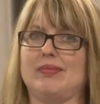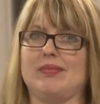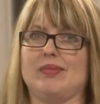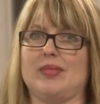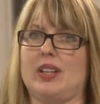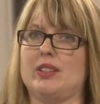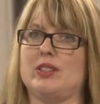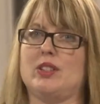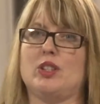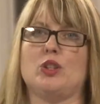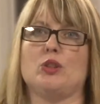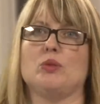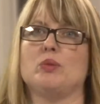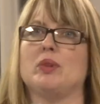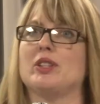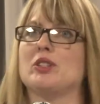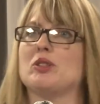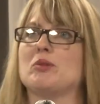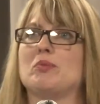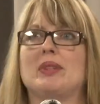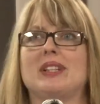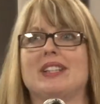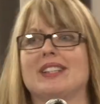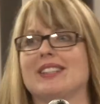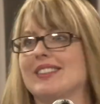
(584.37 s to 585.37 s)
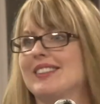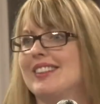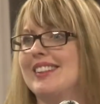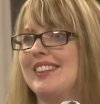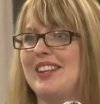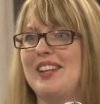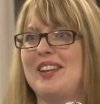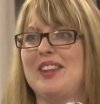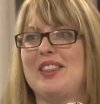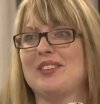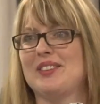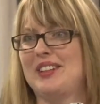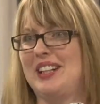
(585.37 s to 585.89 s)
2-inch piece of
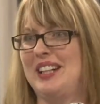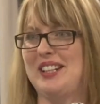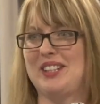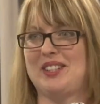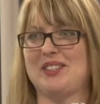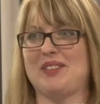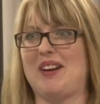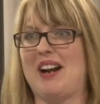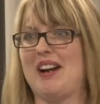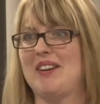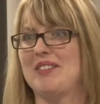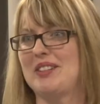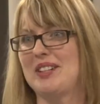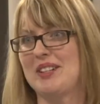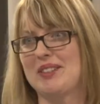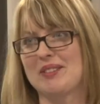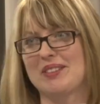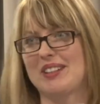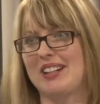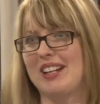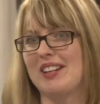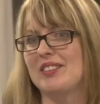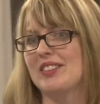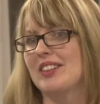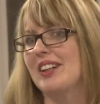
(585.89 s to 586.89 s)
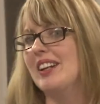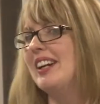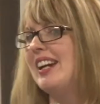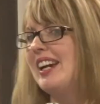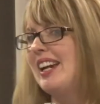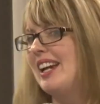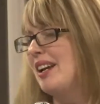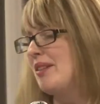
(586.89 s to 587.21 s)
3-inch round or whatever.